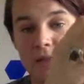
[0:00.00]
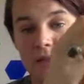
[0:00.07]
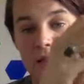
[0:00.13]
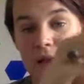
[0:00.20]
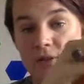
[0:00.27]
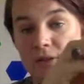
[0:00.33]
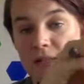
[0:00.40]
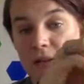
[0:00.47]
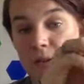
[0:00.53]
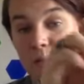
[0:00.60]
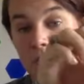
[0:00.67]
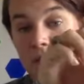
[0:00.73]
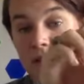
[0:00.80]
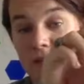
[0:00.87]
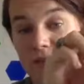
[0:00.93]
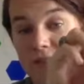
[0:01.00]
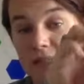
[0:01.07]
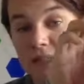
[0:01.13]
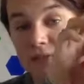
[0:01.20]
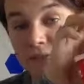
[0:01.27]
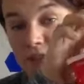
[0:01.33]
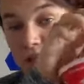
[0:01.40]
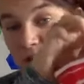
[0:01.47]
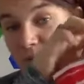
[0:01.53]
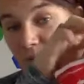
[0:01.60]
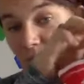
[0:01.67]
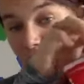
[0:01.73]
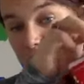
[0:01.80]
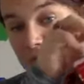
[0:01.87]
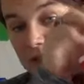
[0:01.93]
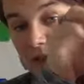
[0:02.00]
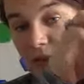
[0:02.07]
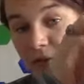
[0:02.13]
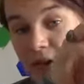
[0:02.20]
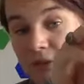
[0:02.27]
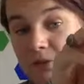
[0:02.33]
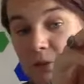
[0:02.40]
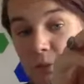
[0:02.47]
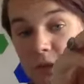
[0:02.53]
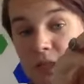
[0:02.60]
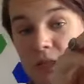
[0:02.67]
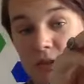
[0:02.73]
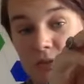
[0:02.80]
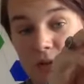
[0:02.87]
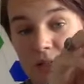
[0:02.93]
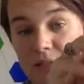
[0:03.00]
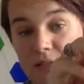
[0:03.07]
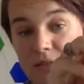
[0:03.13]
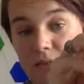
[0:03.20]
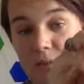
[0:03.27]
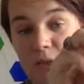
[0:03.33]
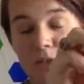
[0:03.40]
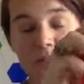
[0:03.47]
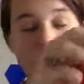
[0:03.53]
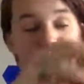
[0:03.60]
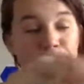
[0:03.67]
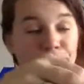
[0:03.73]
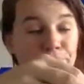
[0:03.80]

The outside will have a nice finished spot when I don't have the wonky threads everywhere.